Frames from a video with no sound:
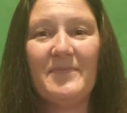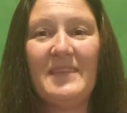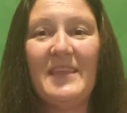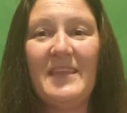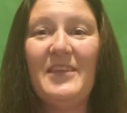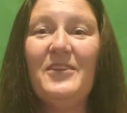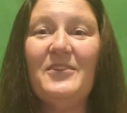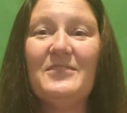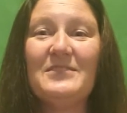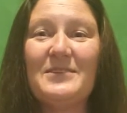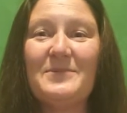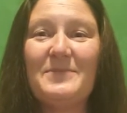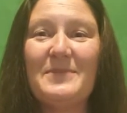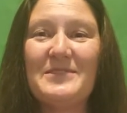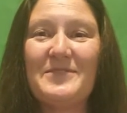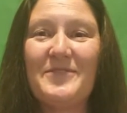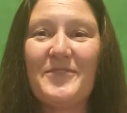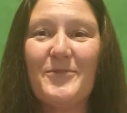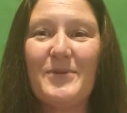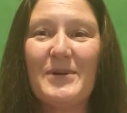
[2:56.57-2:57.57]
Thank you so
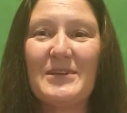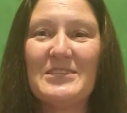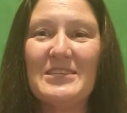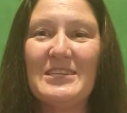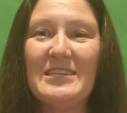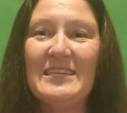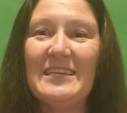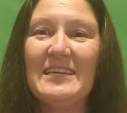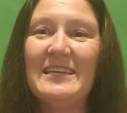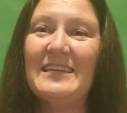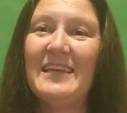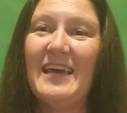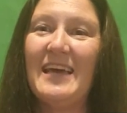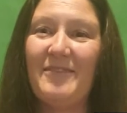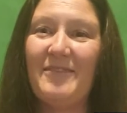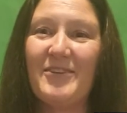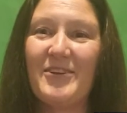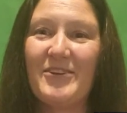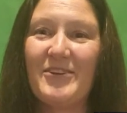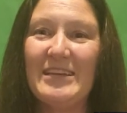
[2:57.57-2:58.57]
much for watching, and
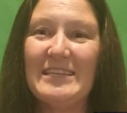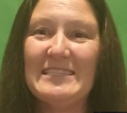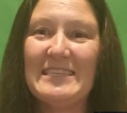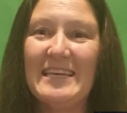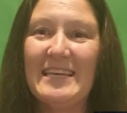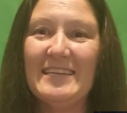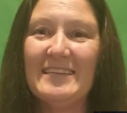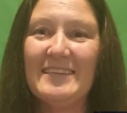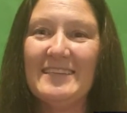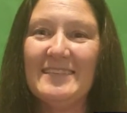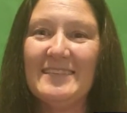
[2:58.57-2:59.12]
have a great day.